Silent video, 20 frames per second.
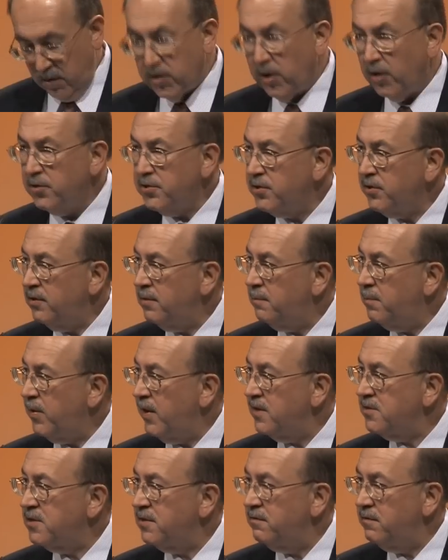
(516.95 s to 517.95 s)
Those are
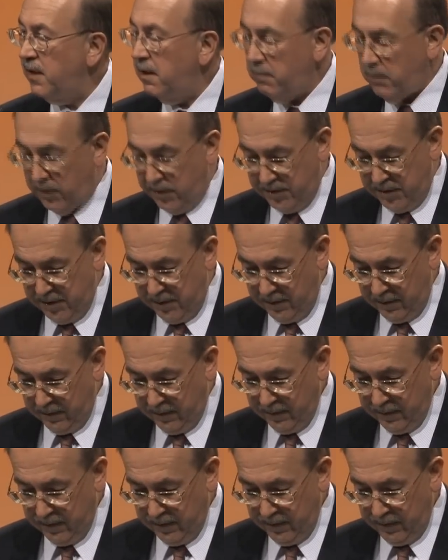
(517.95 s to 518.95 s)
impressive numbers.
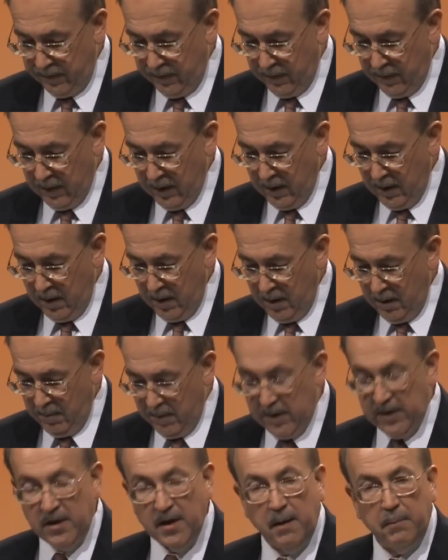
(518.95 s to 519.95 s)
But